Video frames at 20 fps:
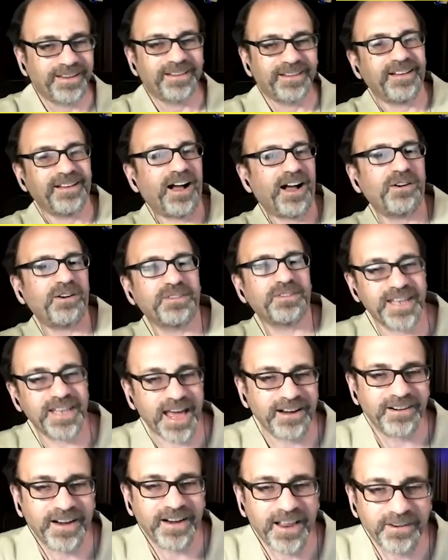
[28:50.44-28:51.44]
oh,
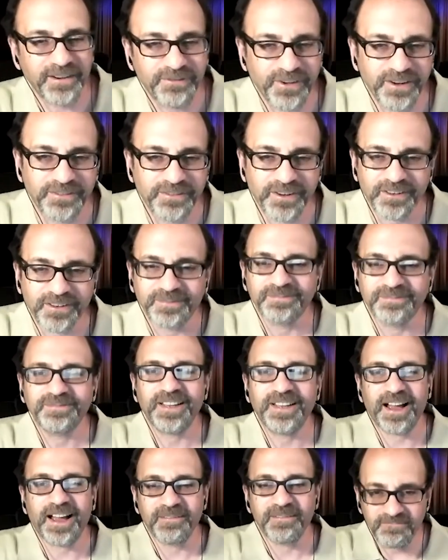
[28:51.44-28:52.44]
Saturday Night Fever.
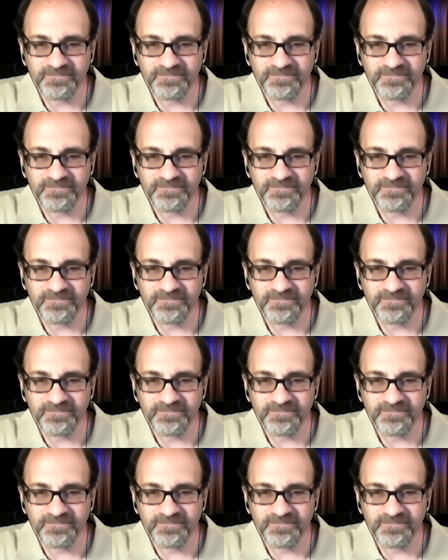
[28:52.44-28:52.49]
Yeah.